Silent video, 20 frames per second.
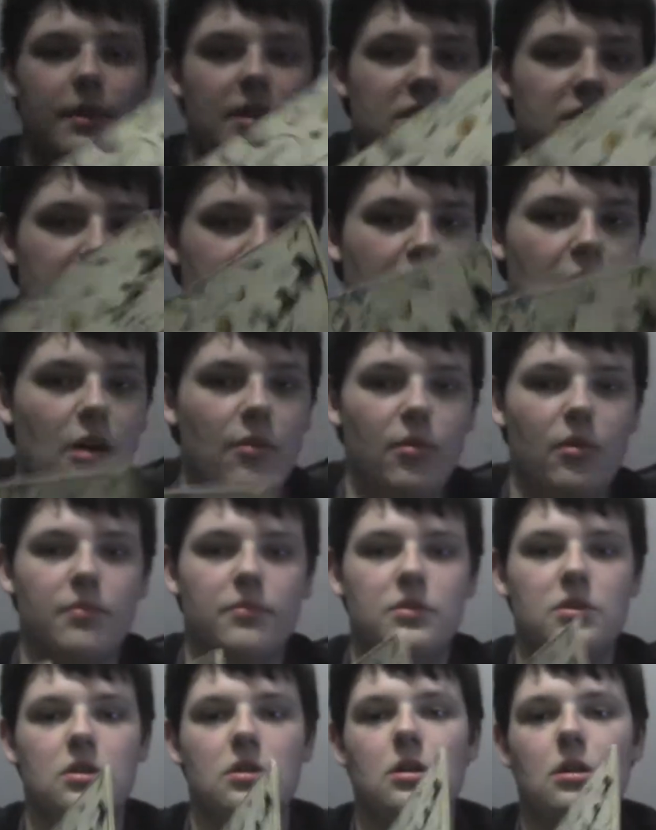amazing
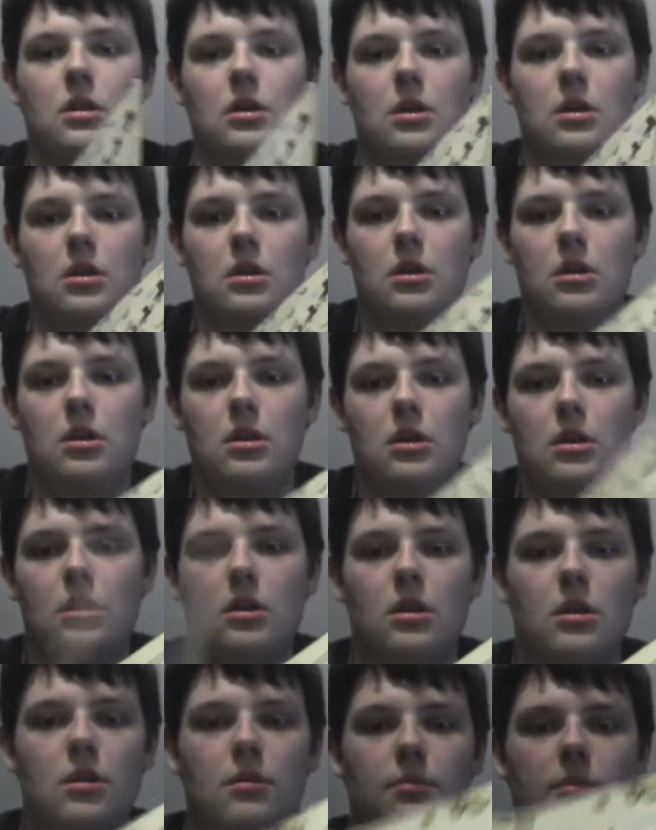albums.
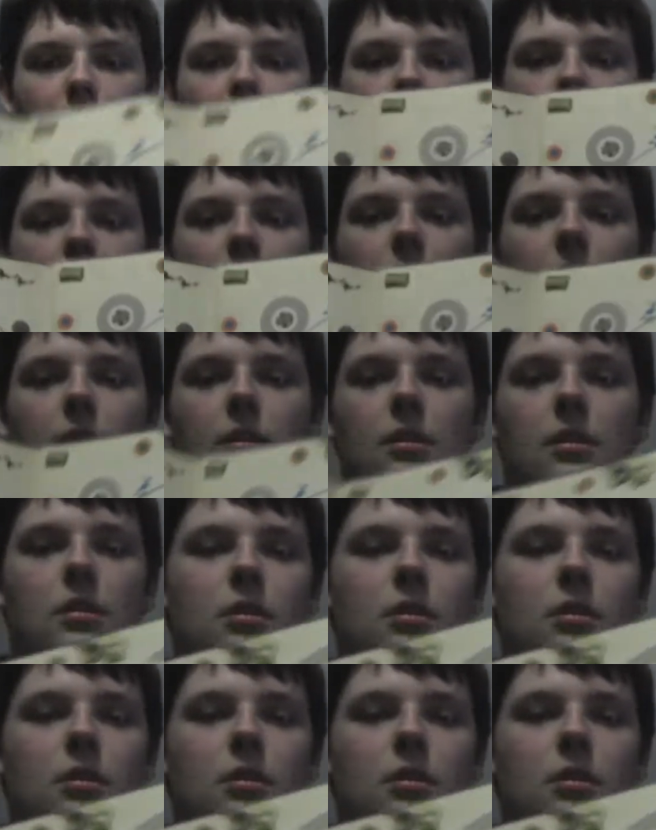But yeah,